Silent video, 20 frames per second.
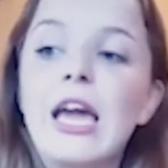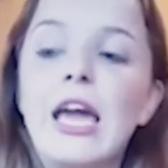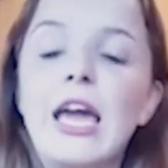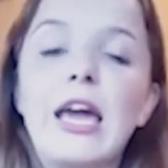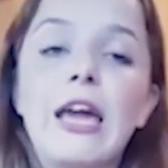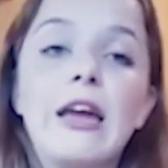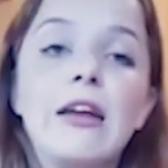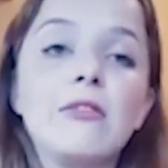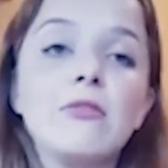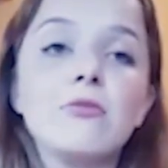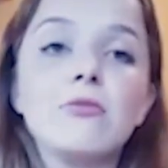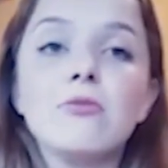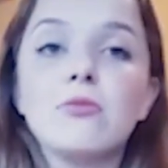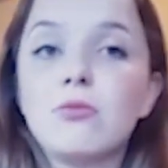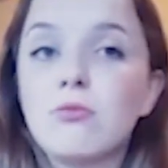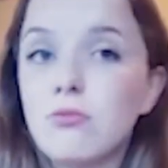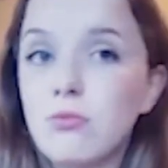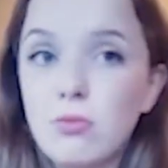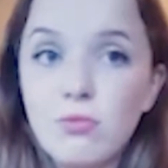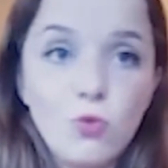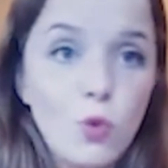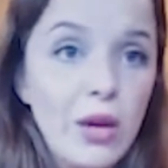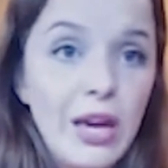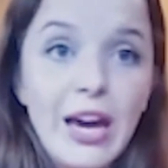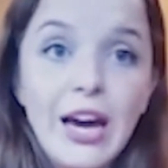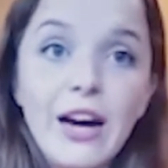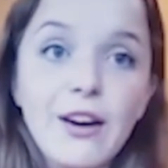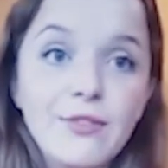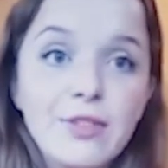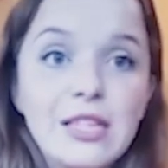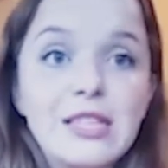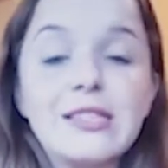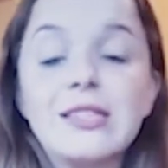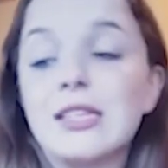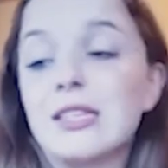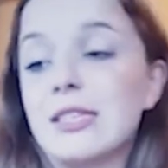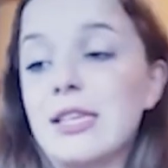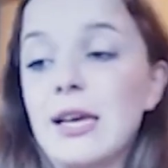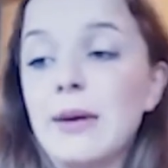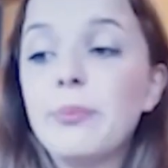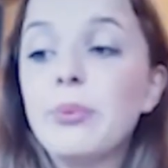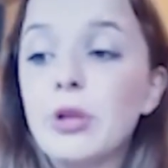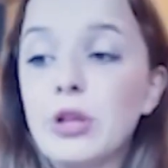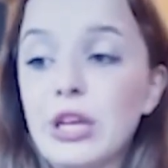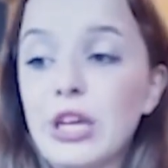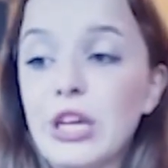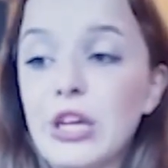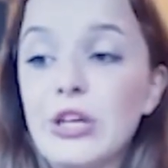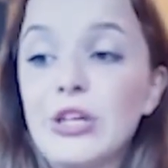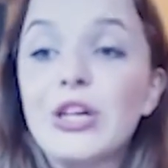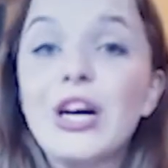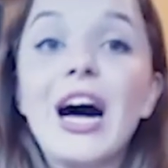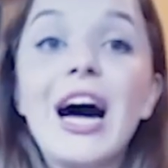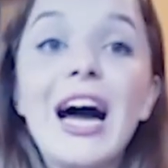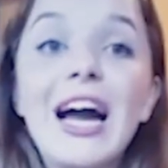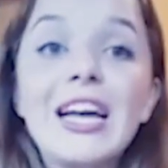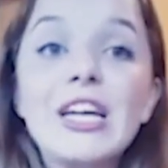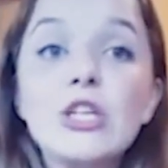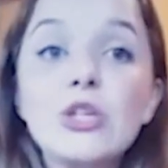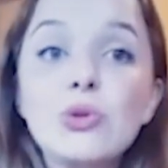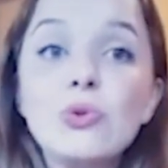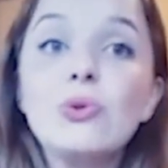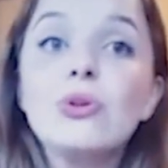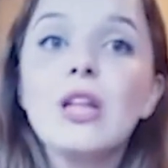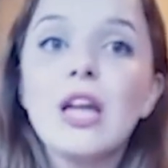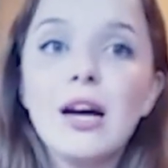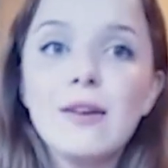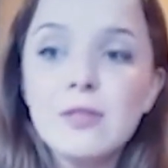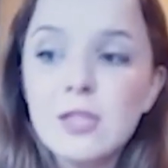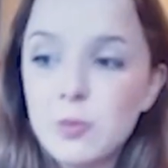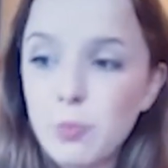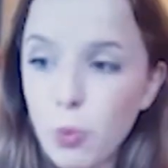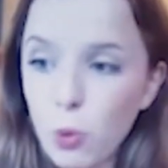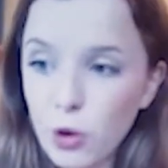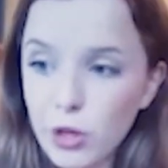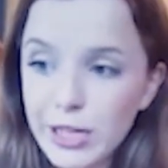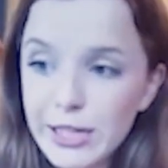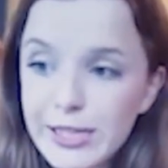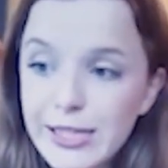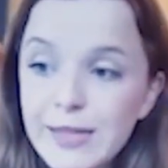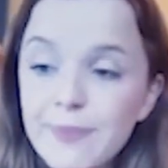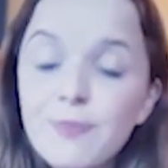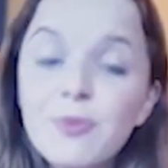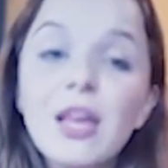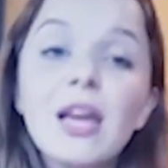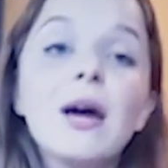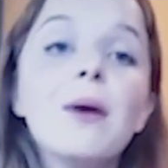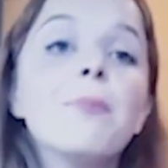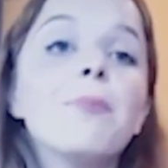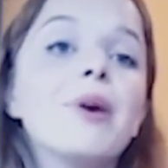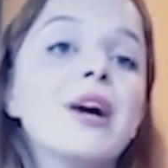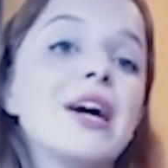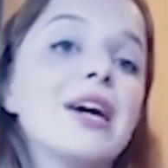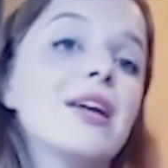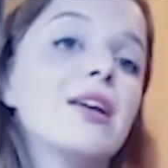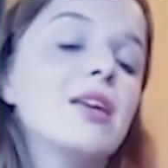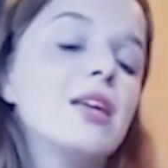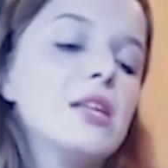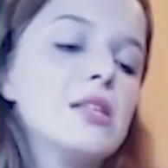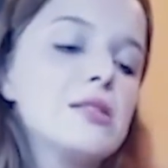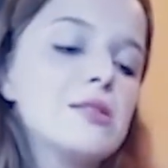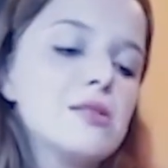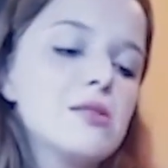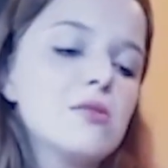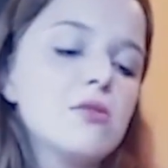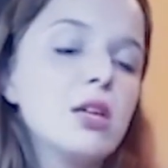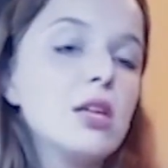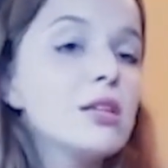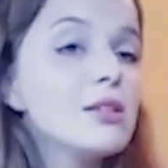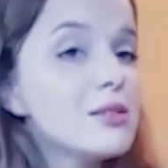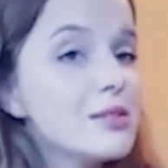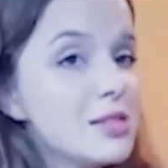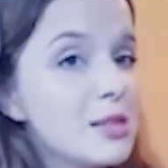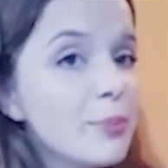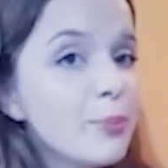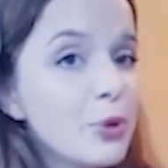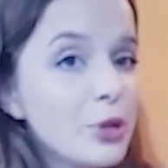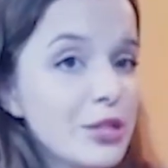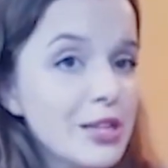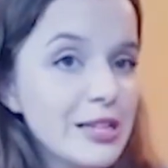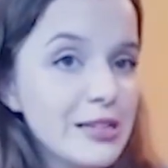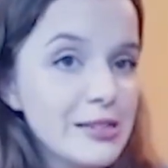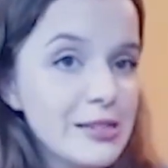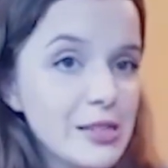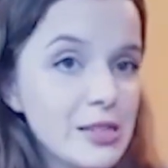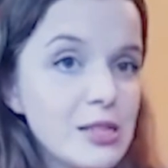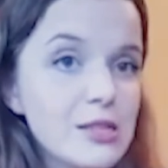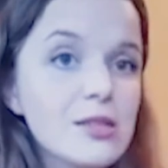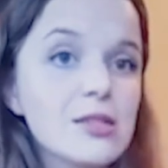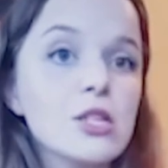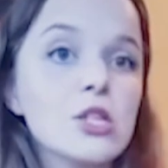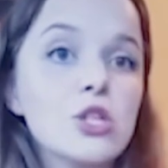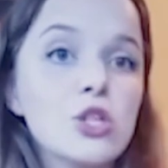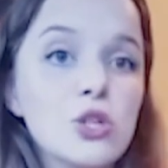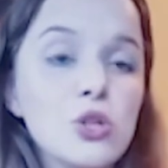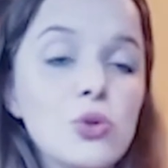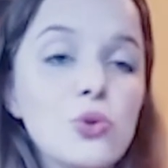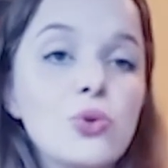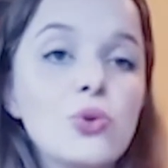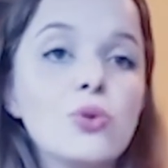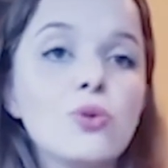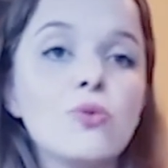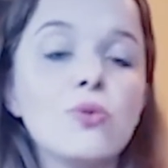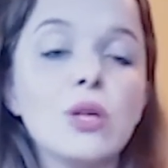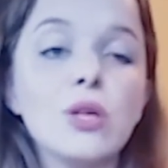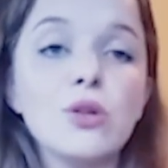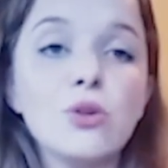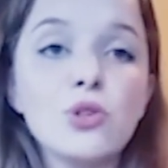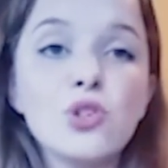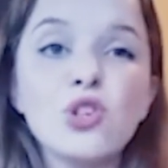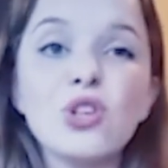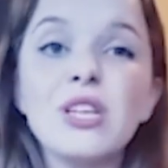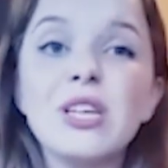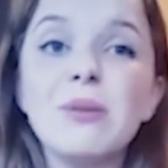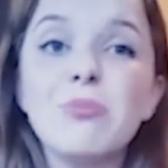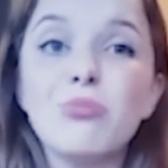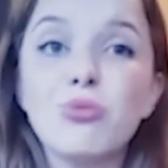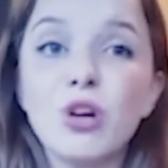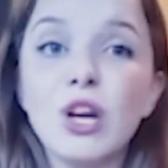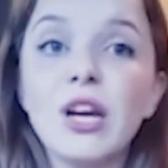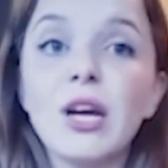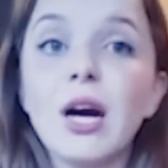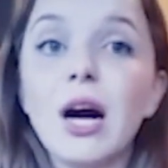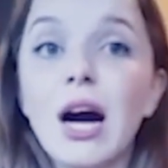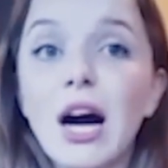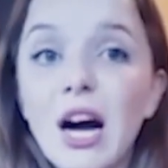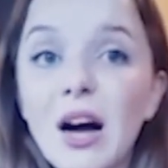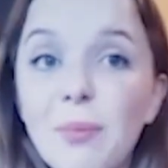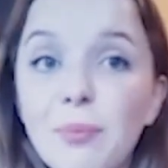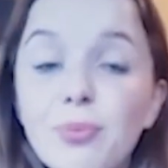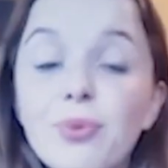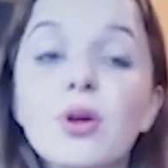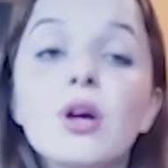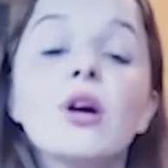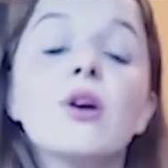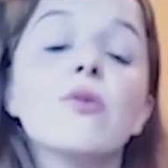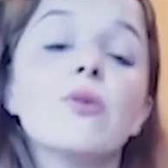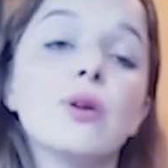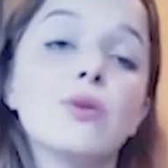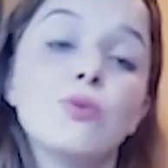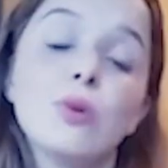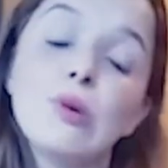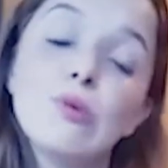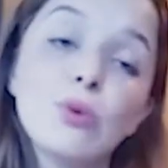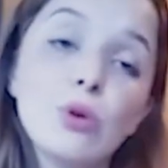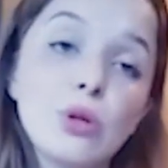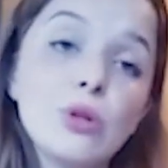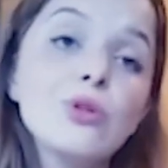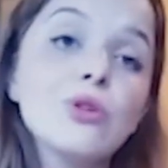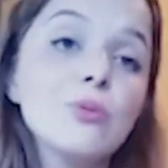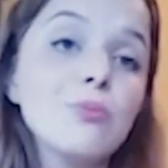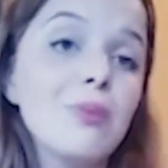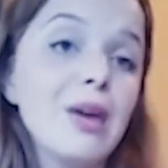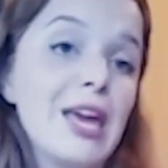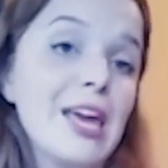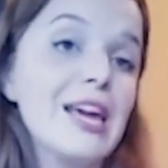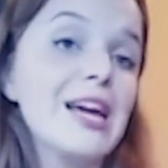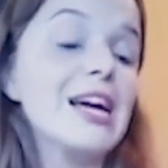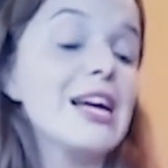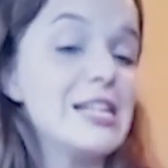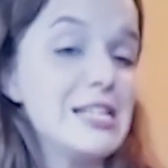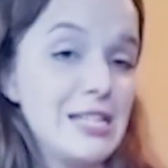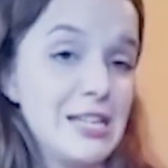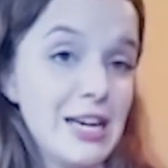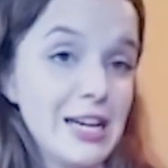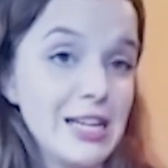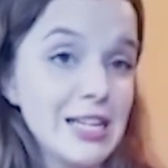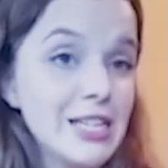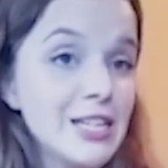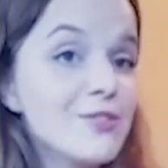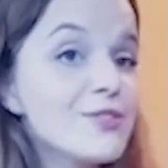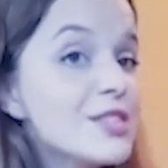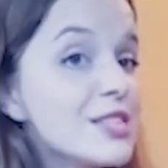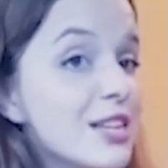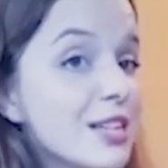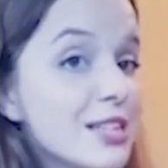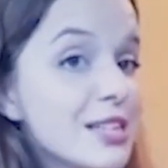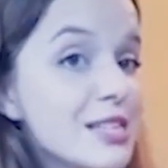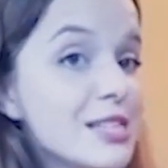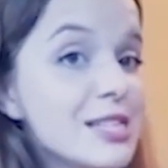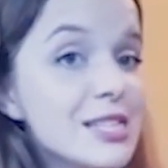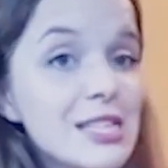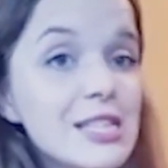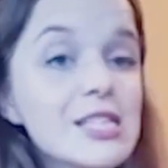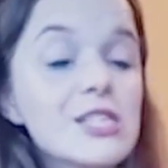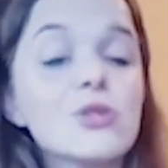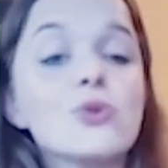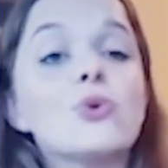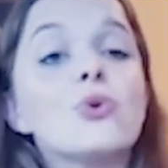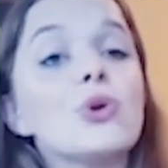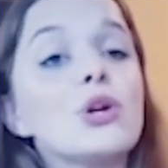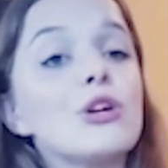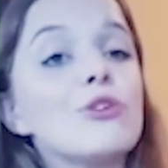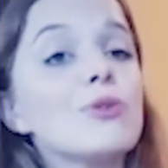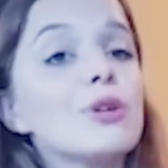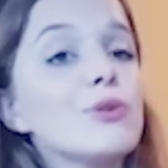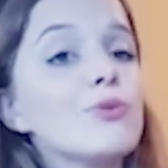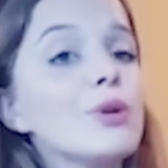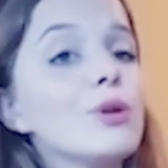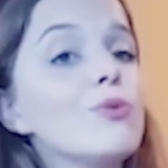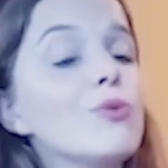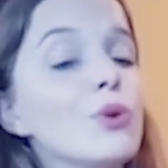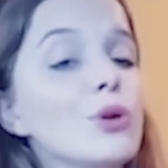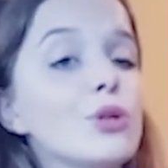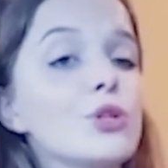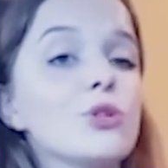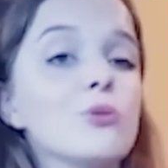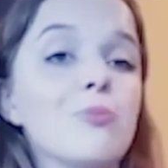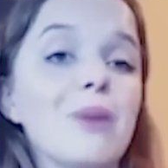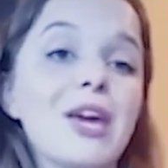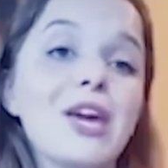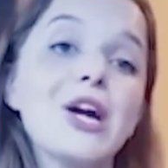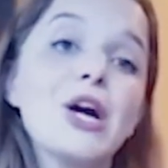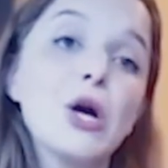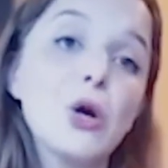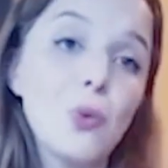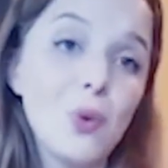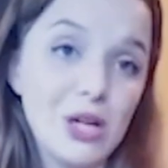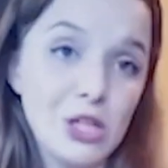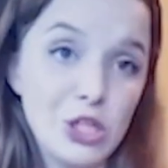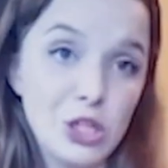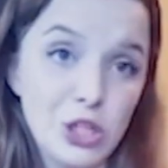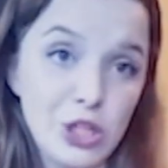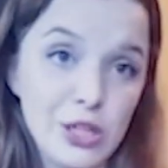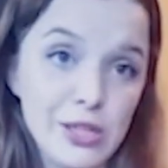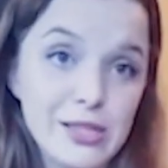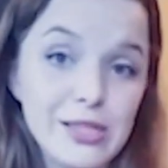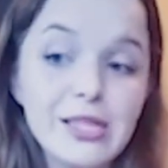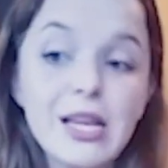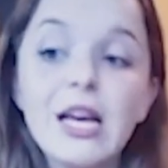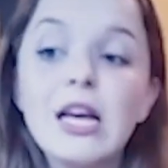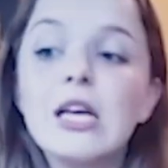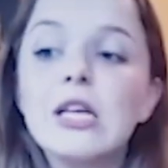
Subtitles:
And we have this example here. I do love sports, but it's in the simple tenses. Do we usually bring up when we want to make negative sentences or when we want to make questions.